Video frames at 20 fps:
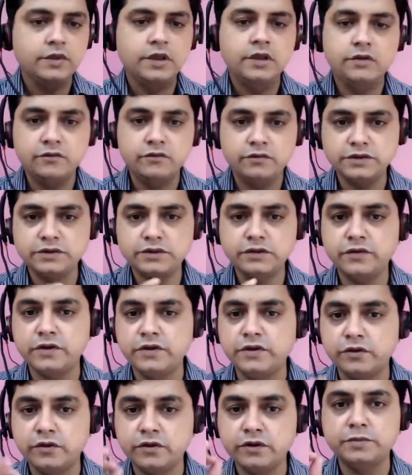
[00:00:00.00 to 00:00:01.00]
first of all, you're
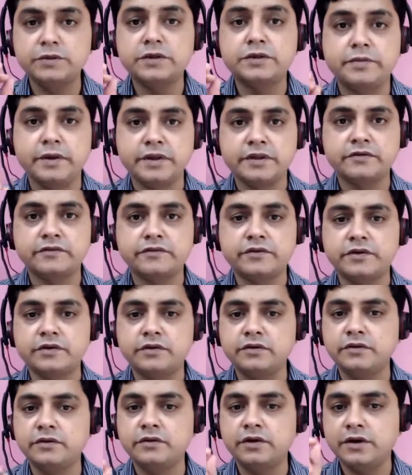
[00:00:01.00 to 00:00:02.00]
going to be specific.
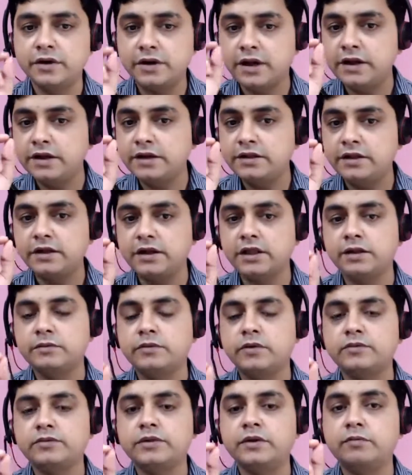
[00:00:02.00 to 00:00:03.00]
Write the name
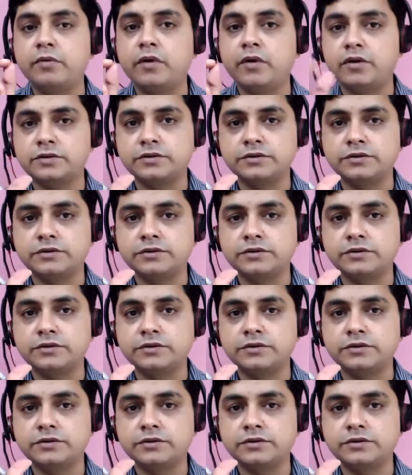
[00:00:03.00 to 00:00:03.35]
of the boss.